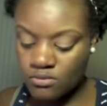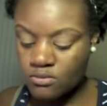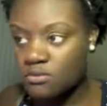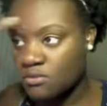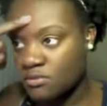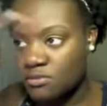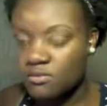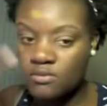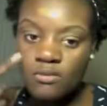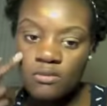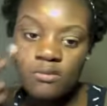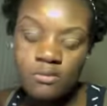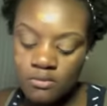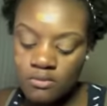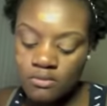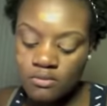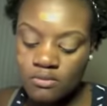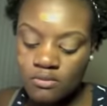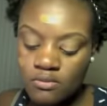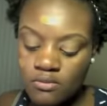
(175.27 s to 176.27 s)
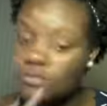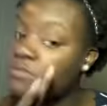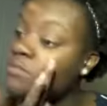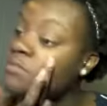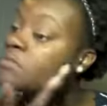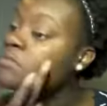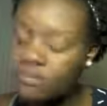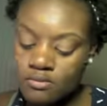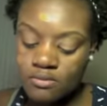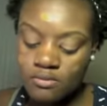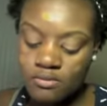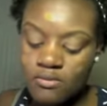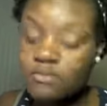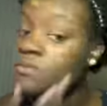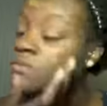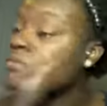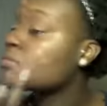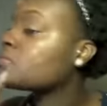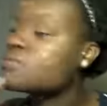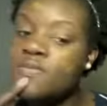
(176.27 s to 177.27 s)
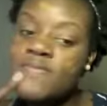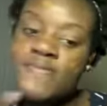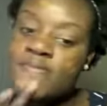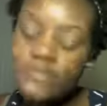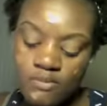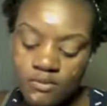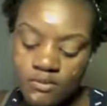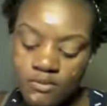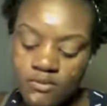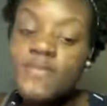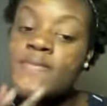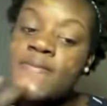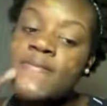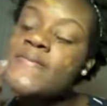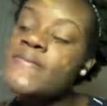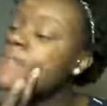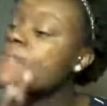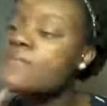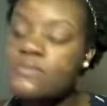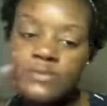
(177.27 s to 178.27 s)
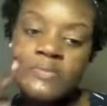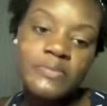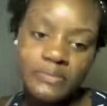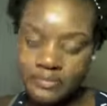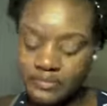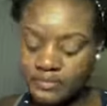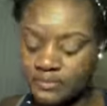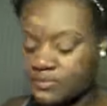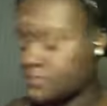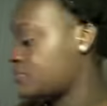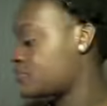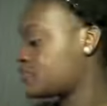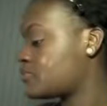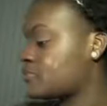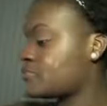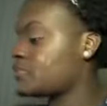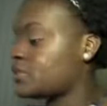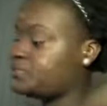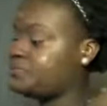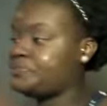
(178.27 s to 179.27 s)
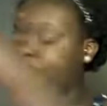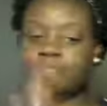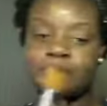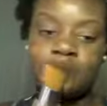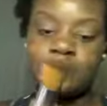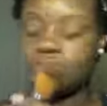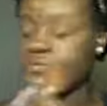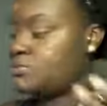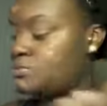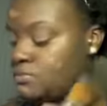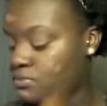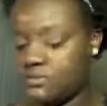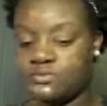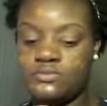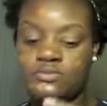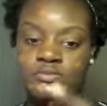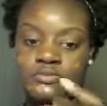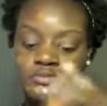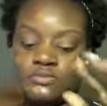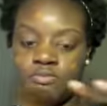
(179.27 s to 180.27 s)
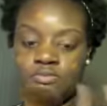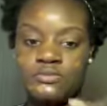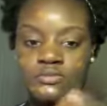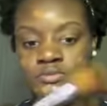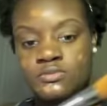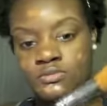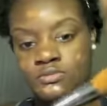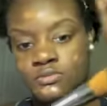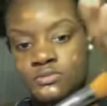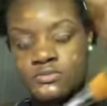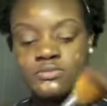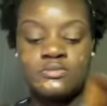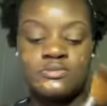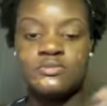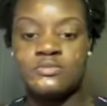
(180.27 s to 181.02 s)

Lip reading: This is very sheer and it's very easy to work with for beginners, but normally this is what I normally use on